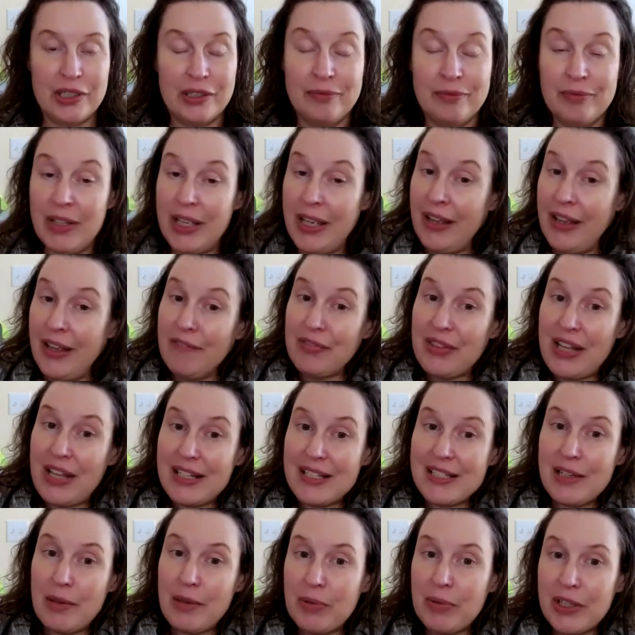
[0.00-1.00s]
If
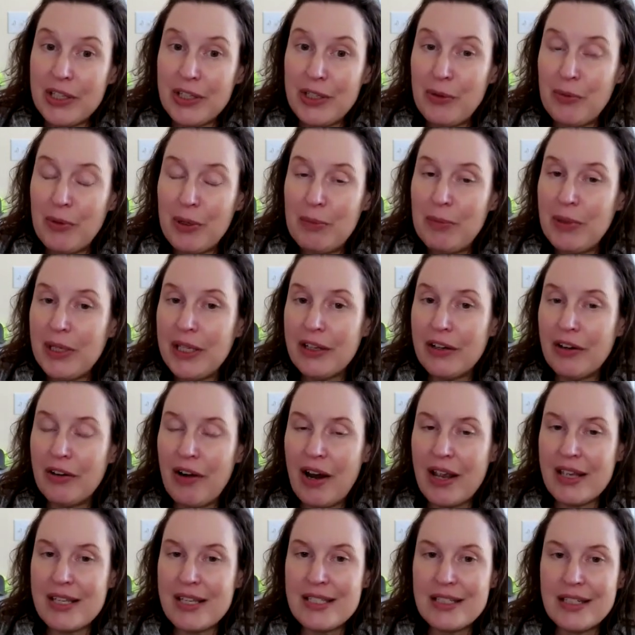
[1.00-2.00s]
that's something you would be
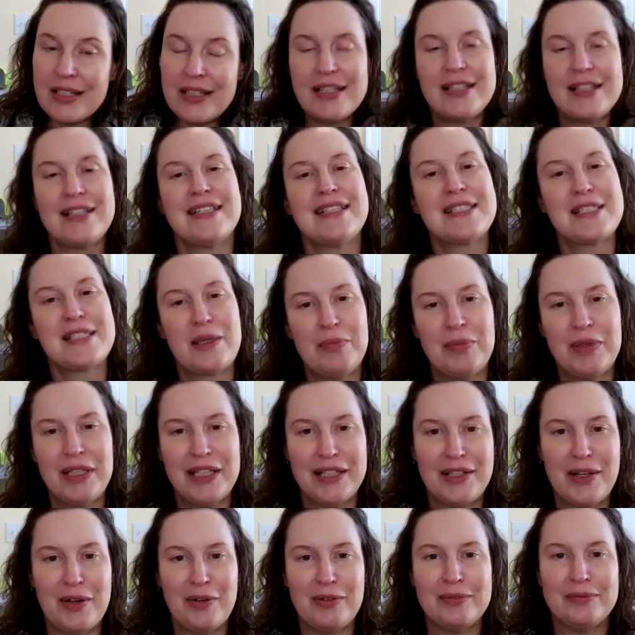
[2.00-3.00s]
interested in, send me a
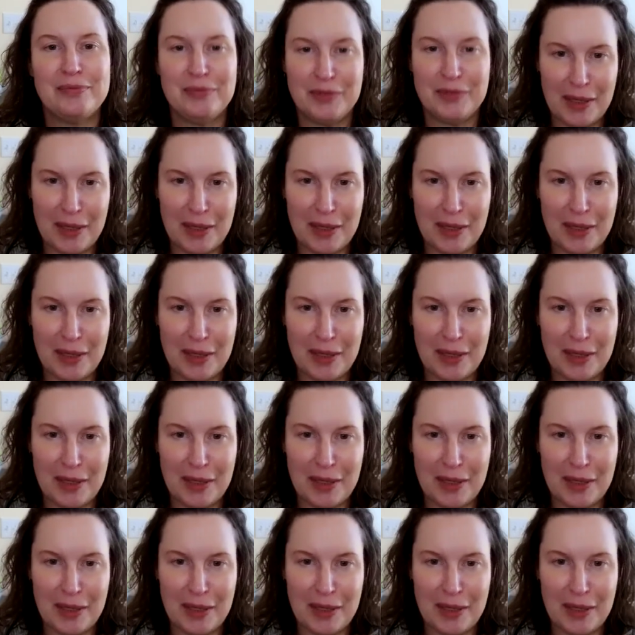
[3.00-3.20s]
note.